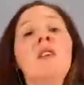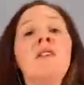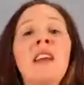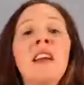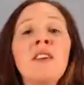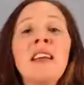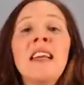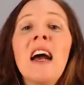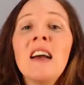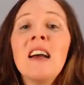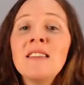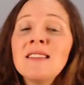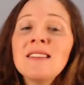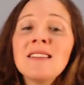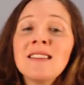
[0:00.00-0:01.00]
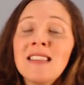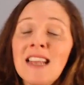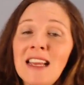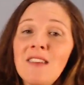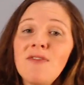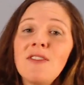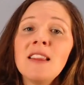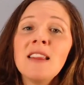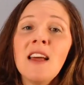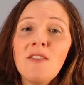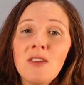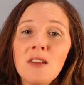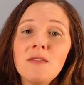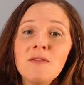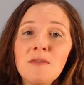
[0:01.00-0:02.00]
to a very unsafe
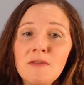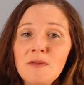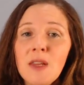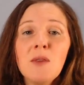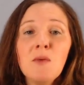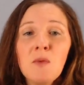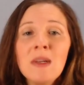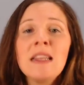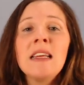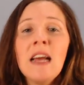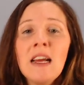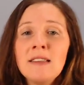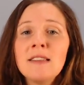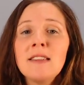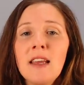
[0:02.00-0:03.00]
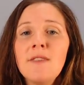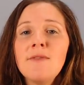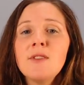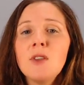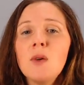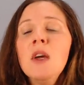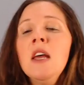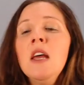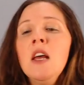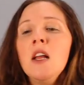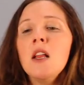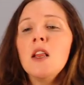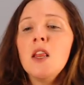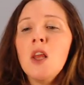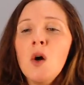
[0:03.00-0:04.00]
level, like really unsafe. So
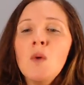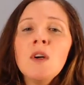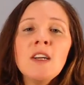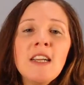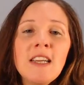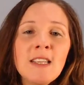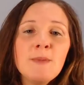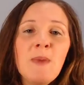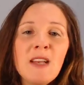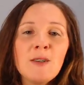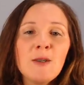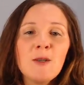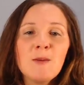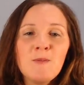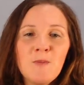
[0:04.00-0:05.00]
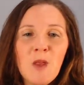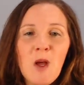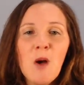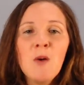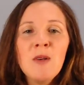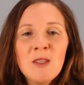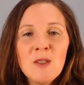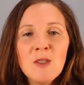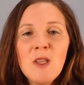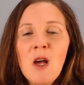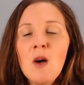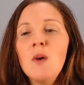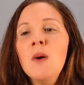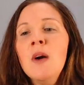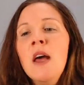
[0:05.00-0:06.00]
lower is better. Low and
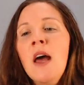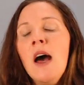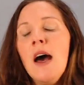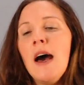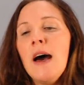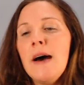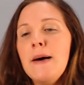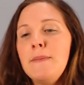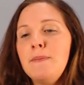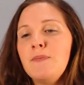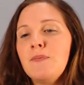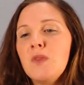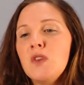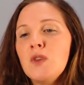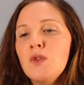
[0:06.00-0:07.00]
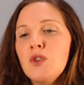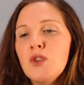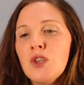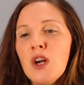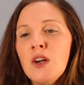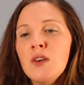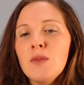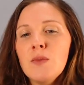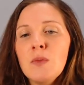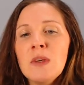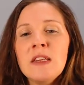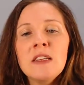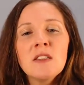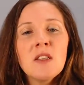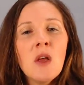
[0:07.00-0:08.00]
slow. So start
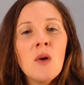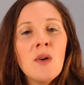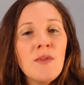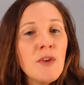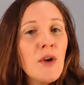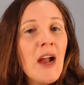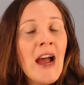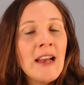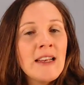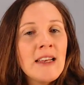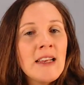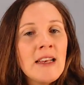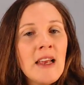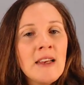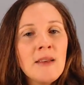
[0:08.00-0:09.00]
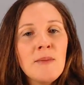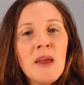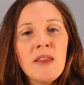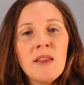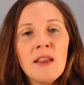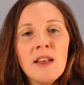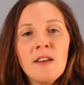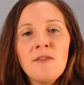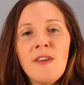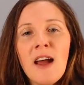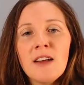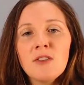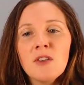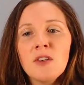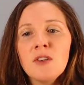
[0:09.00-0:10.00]
really slow if you're adding in any methylated
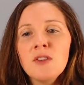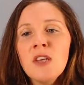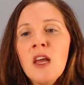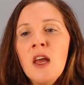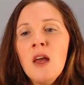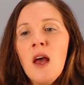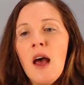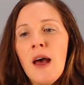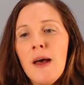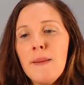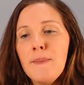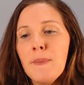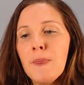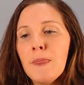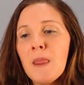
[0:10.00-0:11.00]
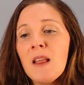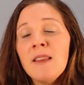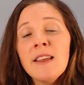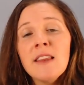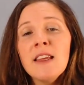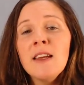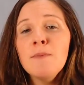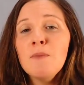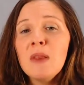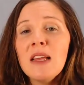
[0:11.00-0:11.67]
factors. Lithium